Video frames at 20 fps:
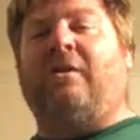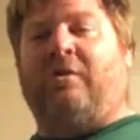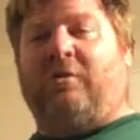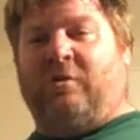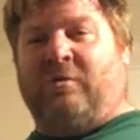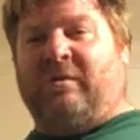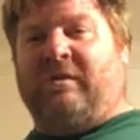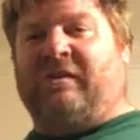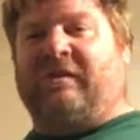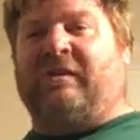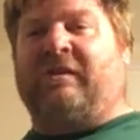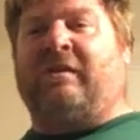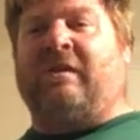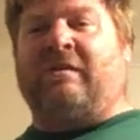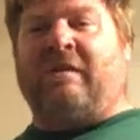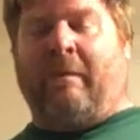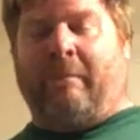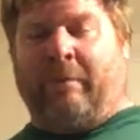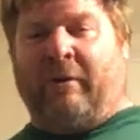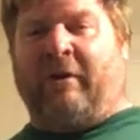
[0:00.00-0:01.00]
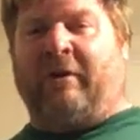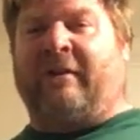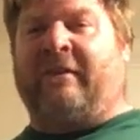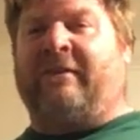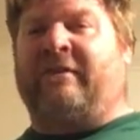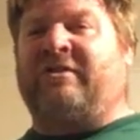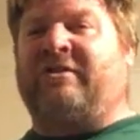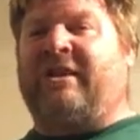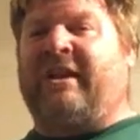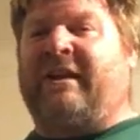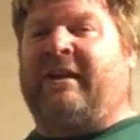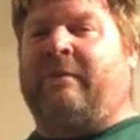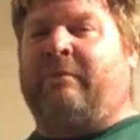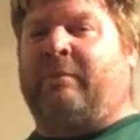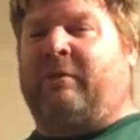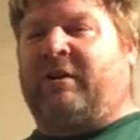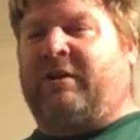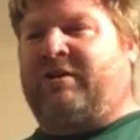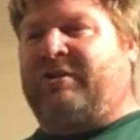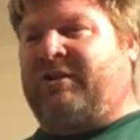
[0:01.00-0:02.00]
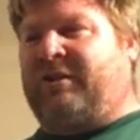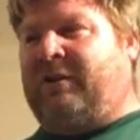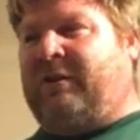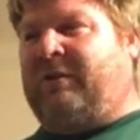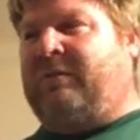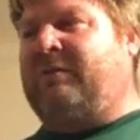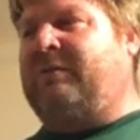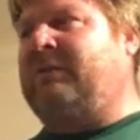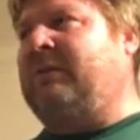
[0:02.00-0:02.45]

who was a part of the Shannon Burke show.